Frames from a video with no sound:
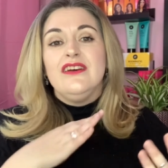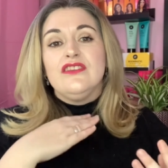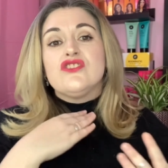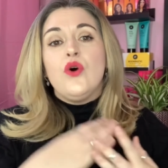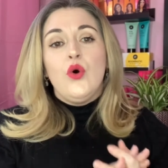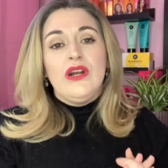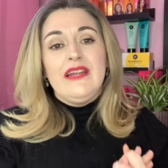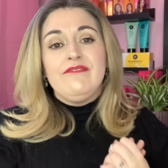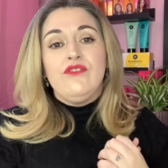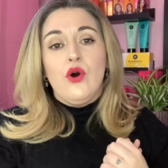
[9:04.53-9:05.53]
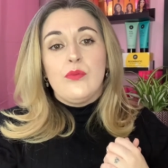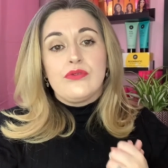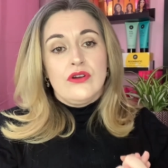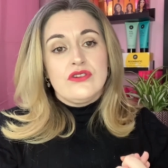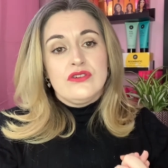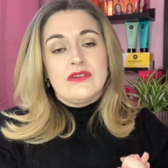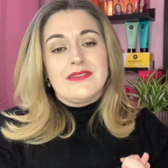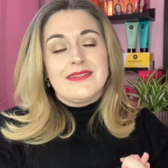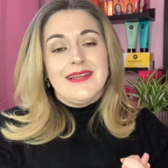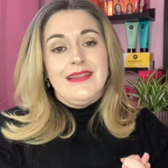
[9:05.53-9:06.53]
There's only four
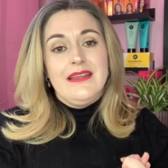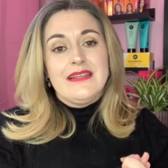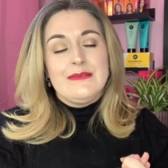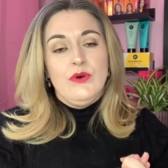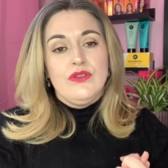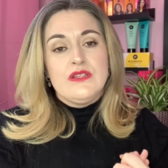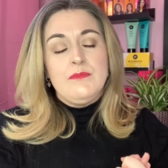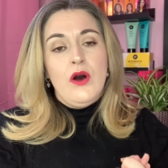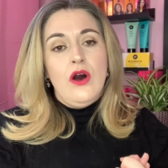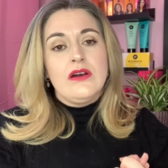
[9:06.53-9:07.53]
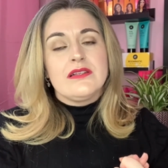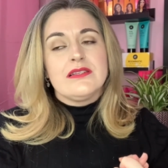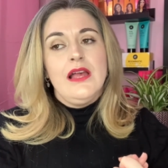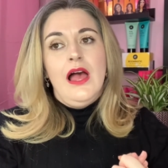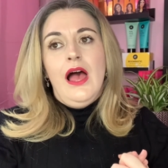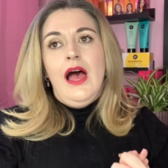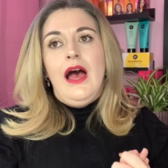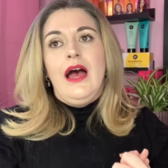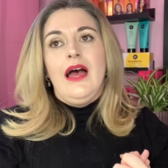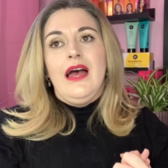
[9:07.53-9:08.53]
products in this month's box.
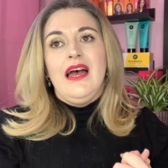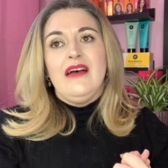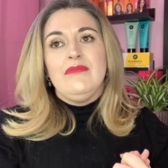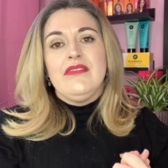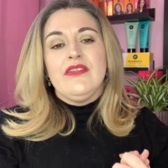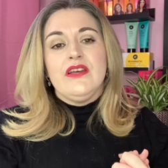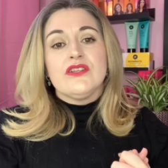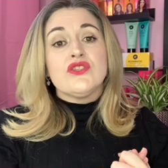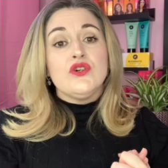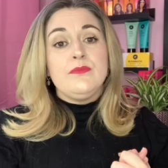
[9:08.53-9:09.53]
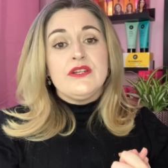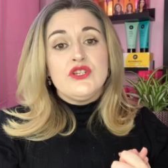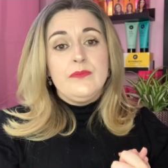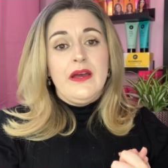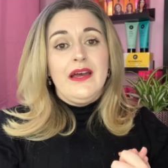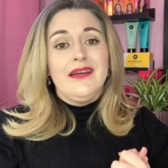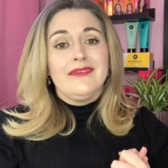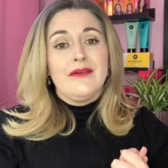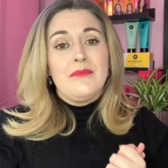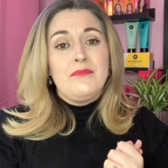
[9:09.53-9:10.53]
Um, the Soaper Duper
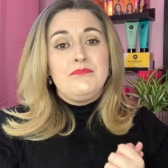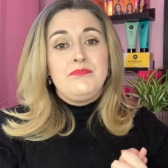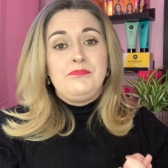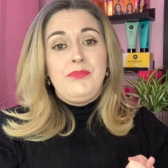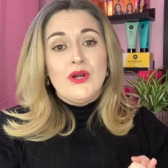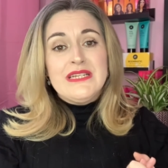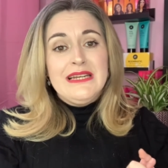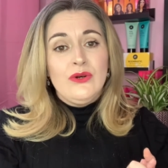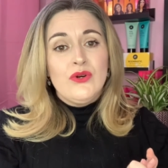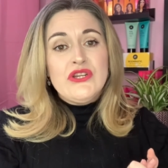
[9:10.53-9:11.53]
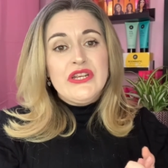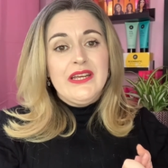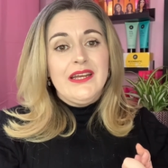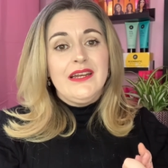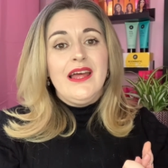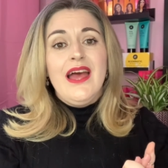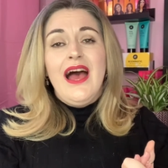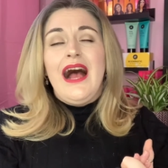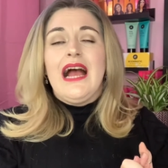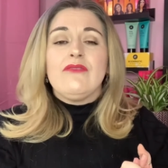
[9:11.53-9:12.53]
body lotion
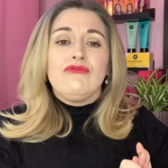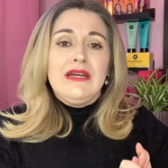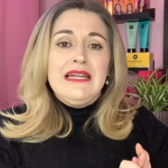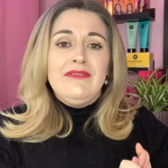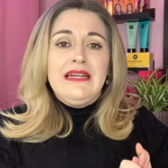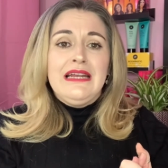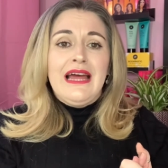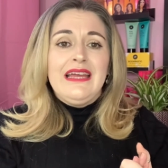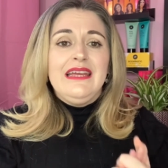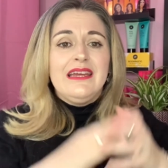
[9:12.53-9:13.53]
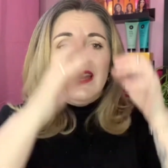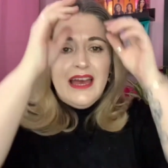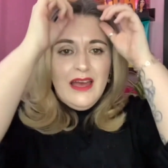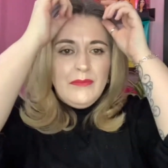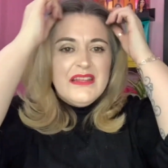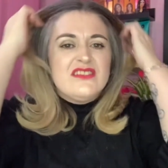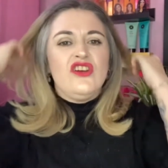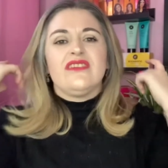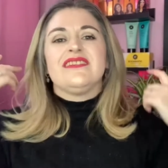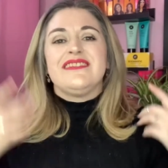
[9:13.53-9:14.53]
I really really like um, it's
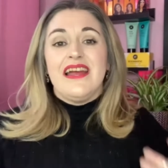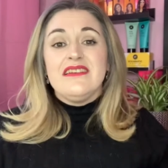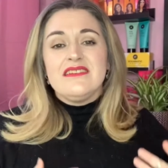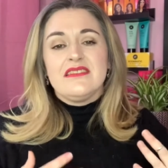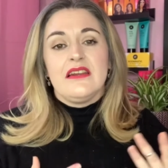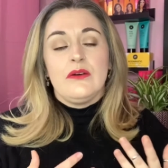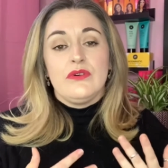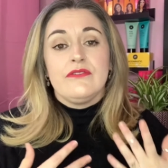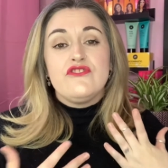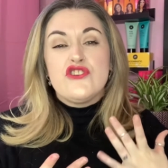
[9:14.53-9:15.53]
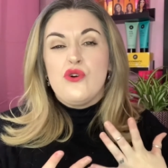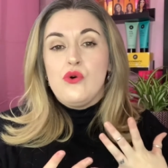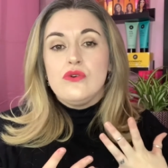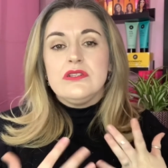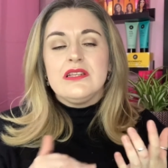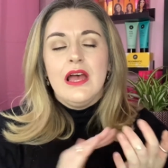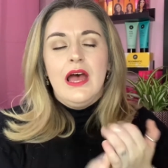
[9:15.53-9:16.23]
not a scent that I would have chose